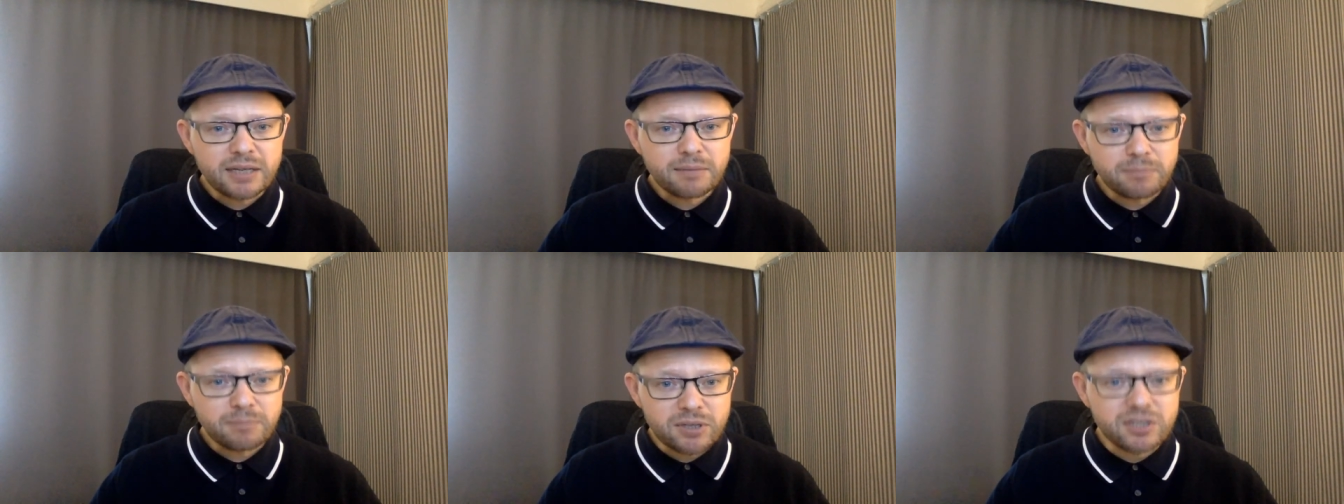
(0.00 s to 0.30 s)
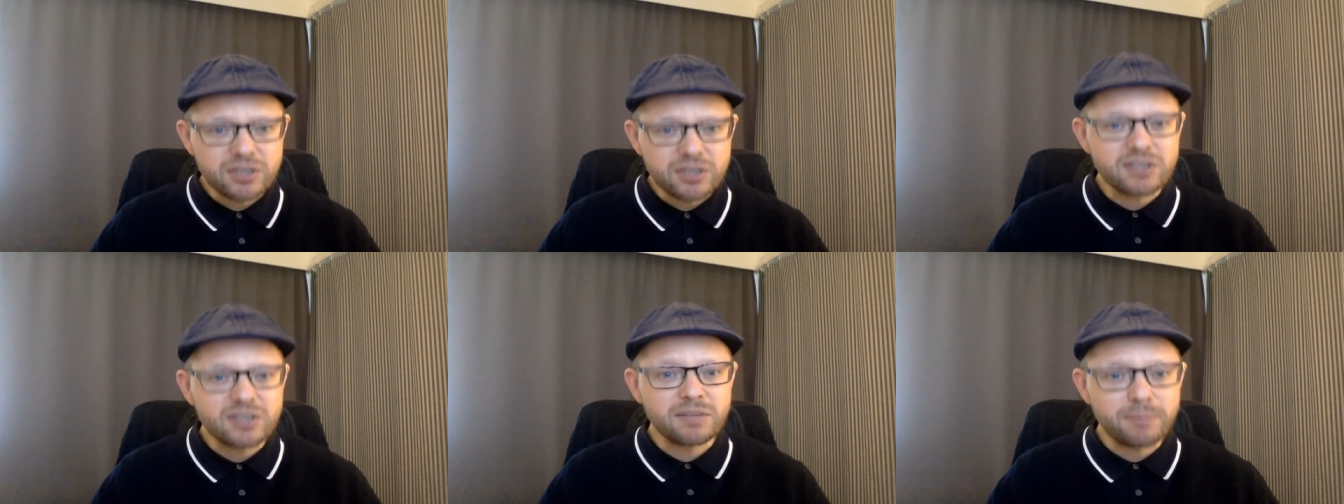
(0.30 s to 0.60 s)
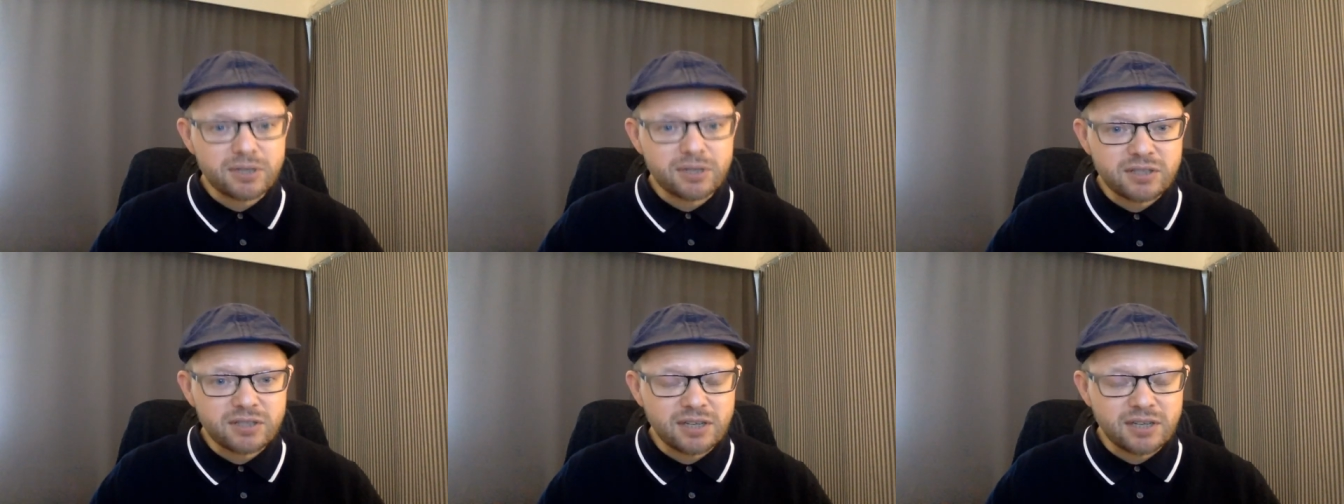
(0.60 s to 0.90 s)
business to
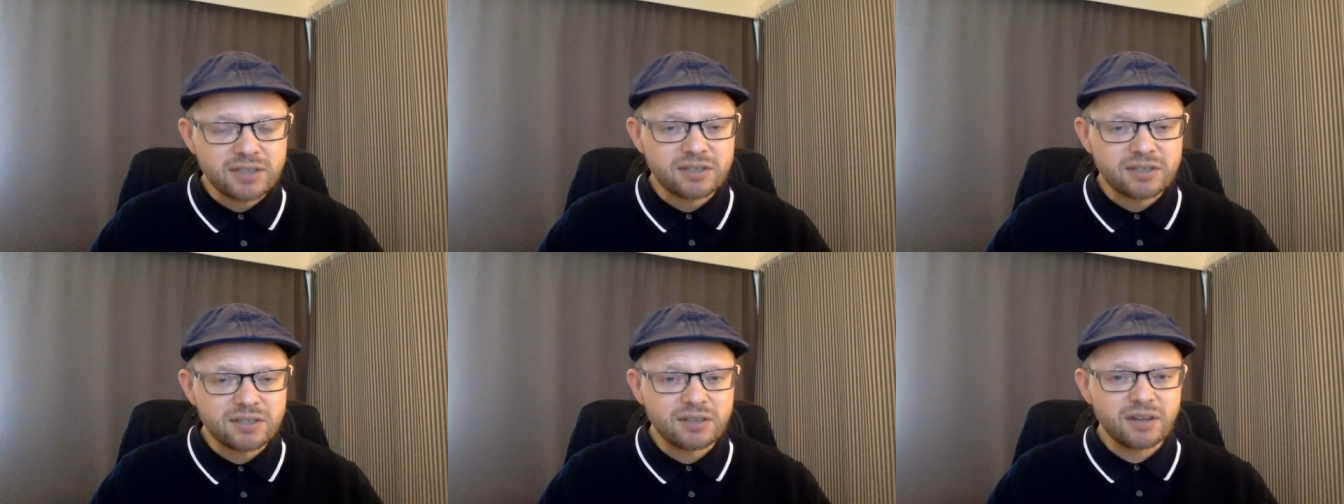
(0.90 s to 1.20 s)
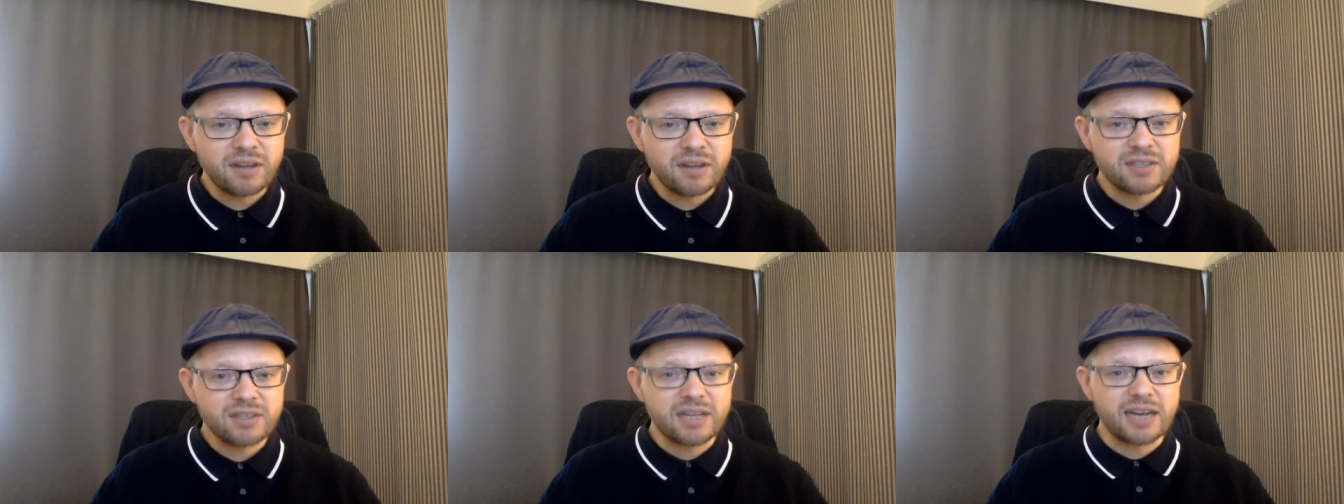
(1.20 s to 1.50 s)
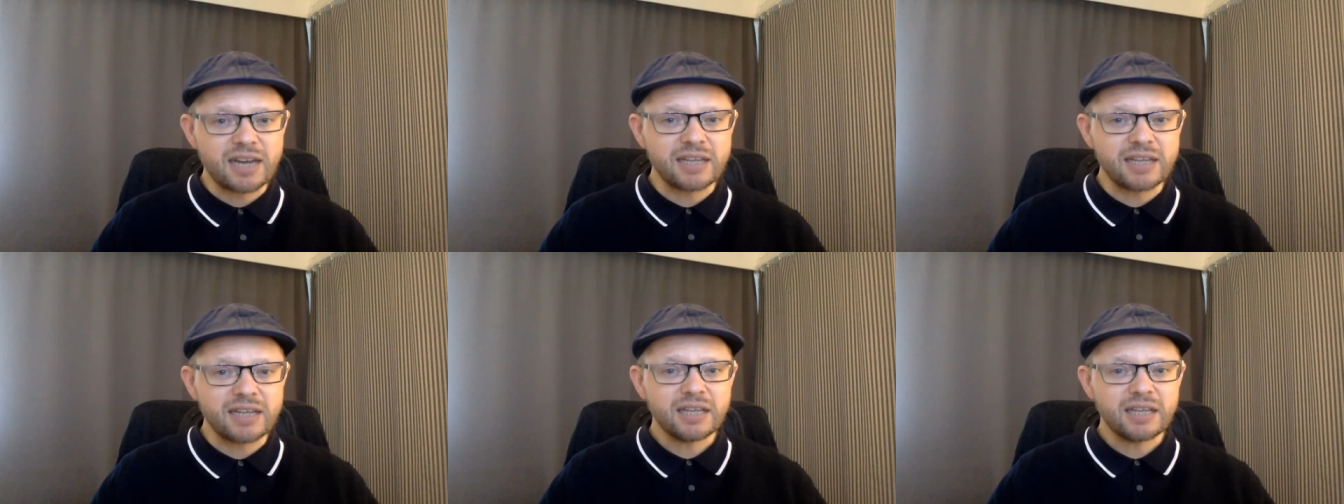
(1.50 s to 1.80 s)
business
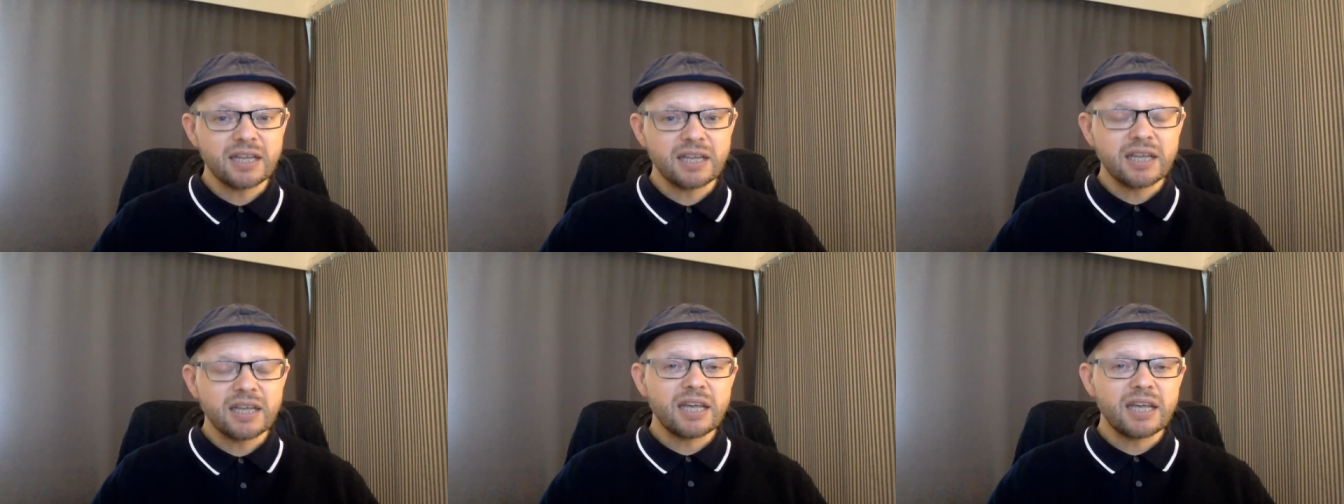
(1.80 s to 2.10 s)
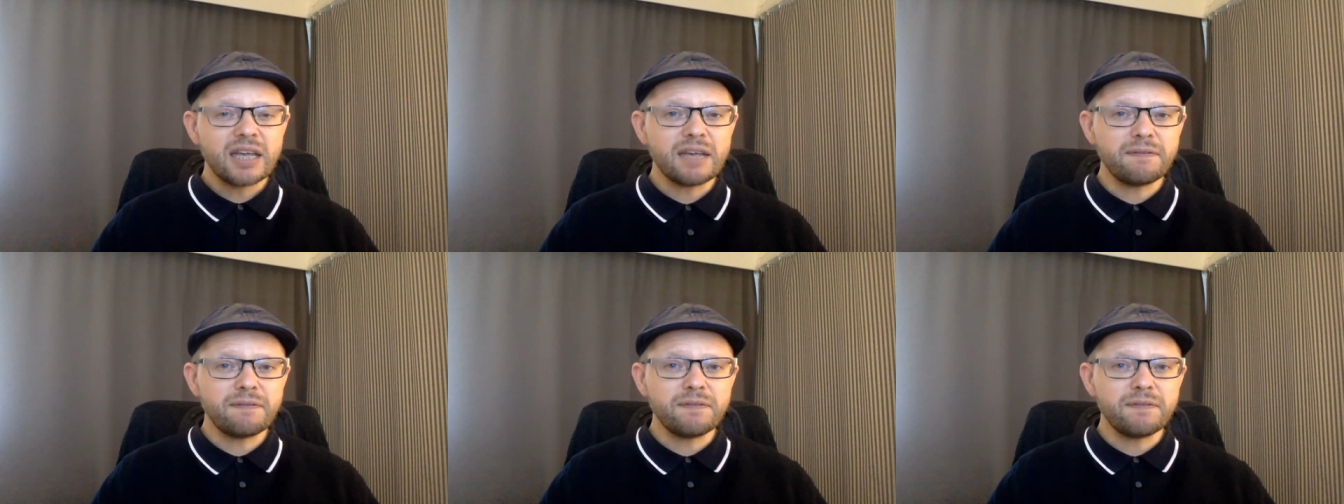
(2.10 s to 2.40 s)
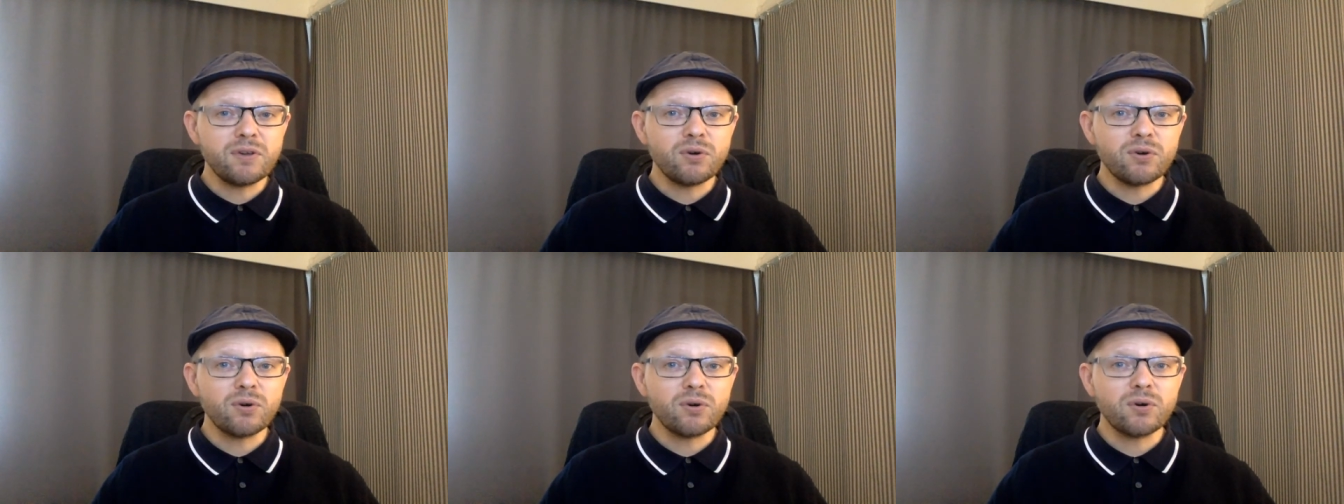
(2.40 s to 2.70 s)
selling. If
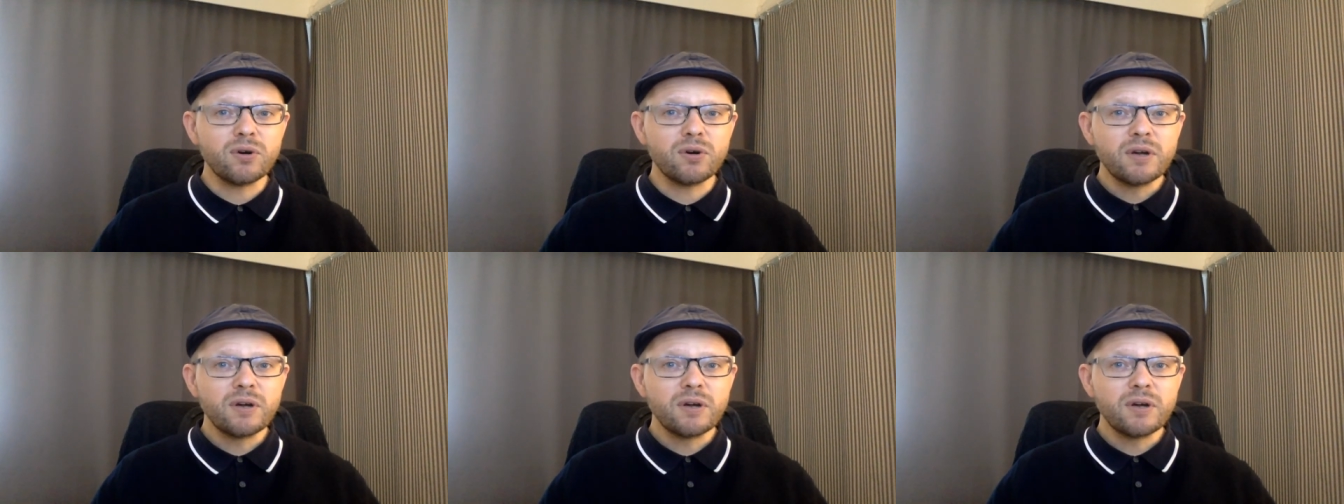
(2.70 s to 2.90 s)
you